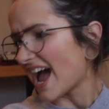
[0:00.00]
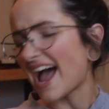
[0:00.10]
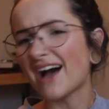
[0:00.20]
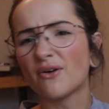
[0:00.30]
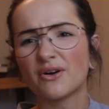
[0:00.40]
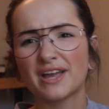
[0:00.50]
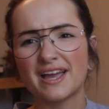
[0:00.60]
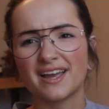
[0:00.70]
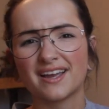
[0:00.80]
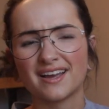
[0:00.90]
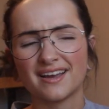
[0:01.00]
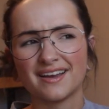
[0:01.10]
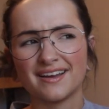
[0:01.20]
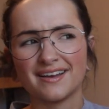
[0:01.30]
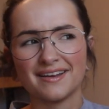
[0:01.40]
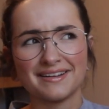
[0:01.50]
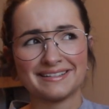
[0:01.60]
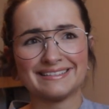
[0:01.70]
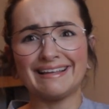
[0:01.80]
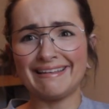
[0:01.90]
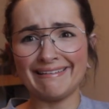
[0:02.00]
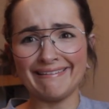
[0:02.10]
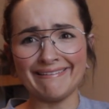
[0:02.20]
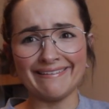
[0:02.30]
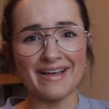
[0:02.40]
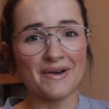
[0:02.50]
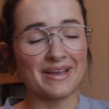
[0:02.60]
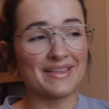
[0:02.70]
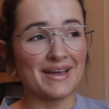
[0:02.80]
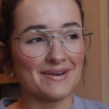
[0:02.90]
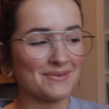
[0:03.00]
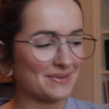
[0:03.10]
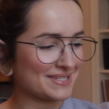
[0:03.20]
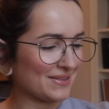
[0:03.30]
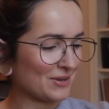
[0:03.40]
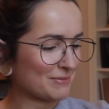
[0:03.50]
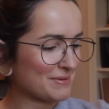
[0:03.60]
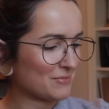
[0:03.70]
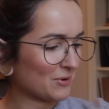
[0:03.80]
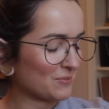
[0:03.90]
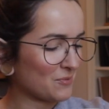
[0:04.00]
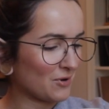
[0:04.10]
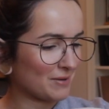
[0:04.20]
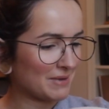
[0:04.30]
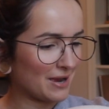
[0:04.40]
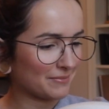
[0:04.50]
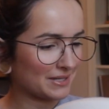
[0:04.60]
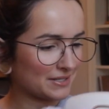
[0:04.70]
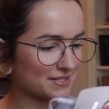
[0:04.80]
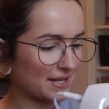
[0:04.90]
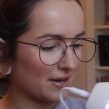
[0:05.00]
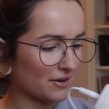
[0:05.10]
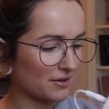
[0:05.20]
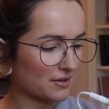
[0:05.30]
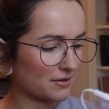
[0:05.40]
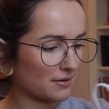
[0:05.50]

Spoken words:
Ow, okay. Ah! Okay, that was a little bit more warm. Now I'm getting scared.